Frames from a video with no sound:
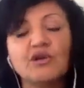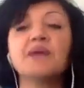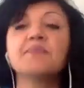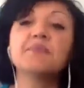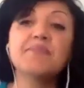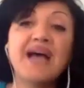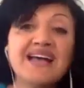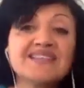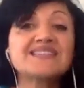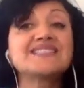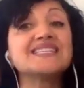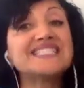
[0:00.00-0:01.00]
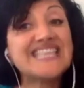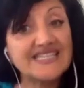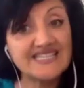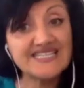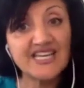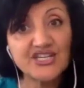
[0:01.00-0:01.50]
I mean, masks and
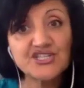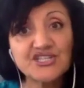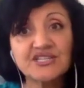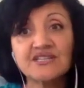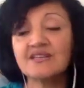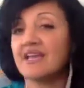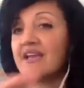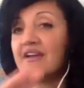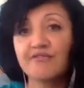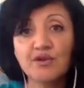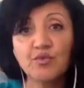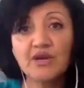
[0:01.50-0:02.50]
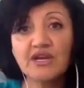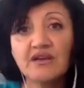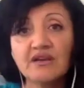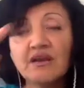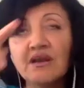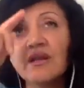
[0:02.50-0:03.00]
sanitation
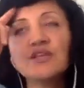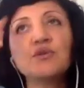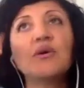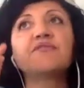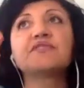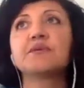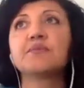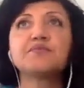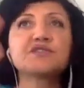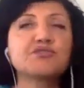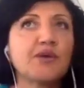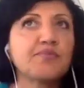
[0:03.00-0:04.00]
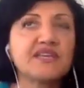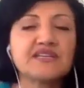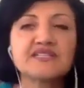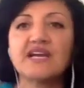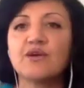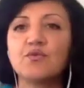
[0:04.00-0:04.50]
everywhere. You have to scrub things
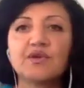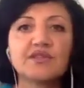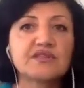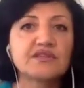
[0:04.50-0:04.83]
down with